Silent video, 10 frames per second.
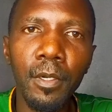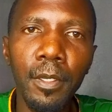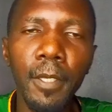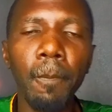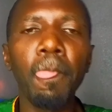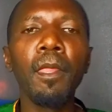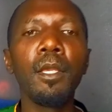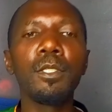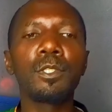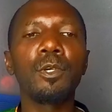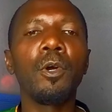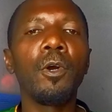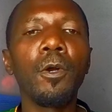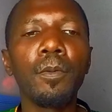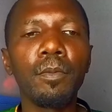Okay,
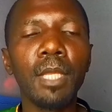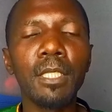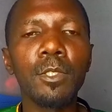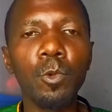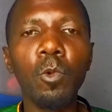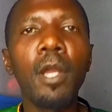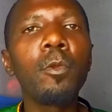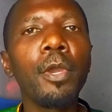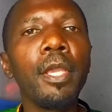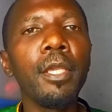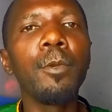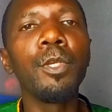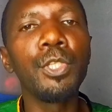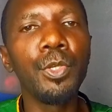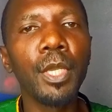so that's one way in
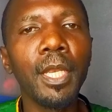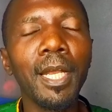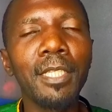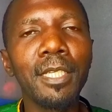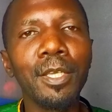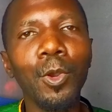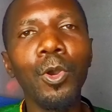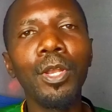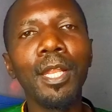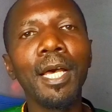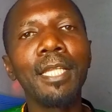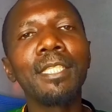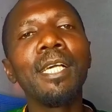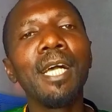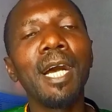which you can actually own
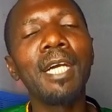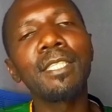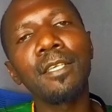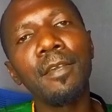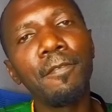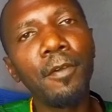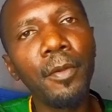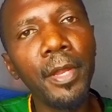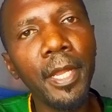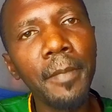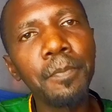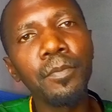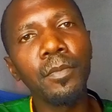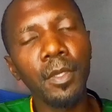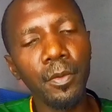land as a foreigner
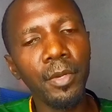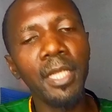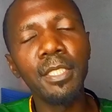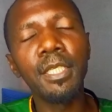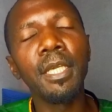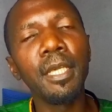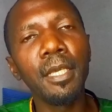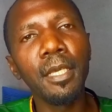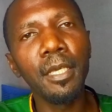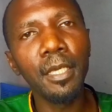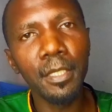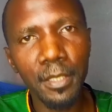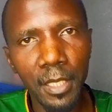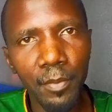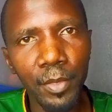right here in
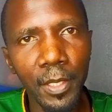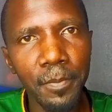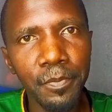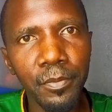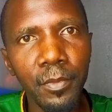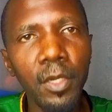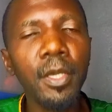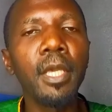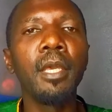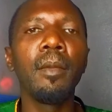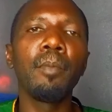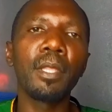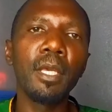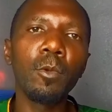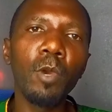Zambia. Okay,
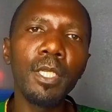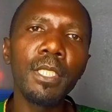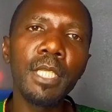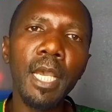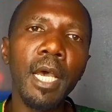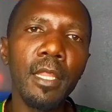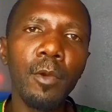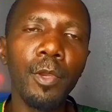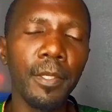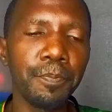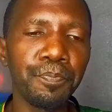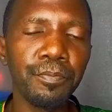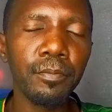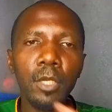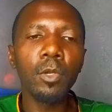but then what is the other way?
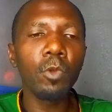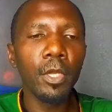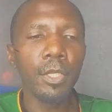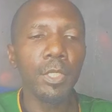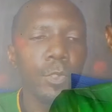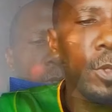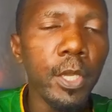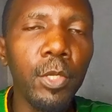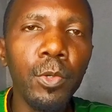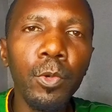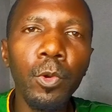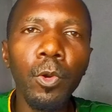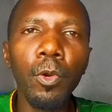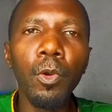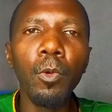Second one is where
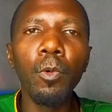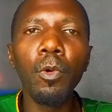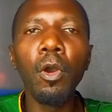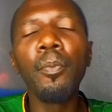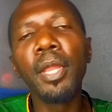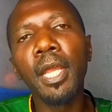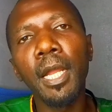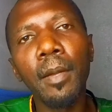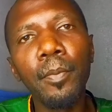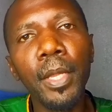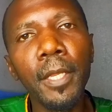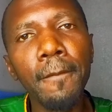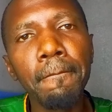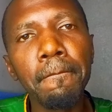you open a company